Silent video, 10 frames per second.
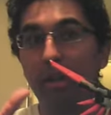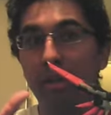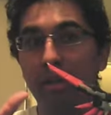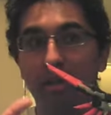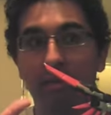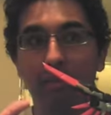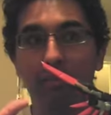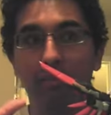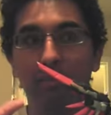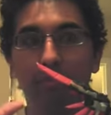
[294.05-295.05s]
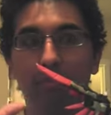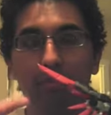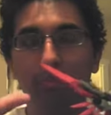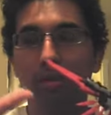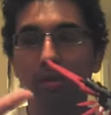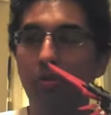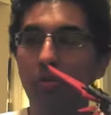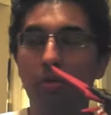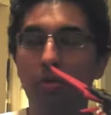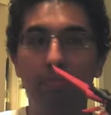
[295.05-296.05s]
and the
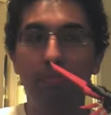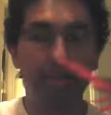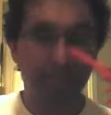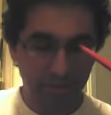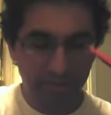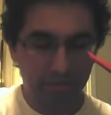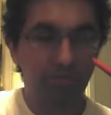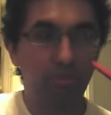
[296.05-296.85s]
combined 3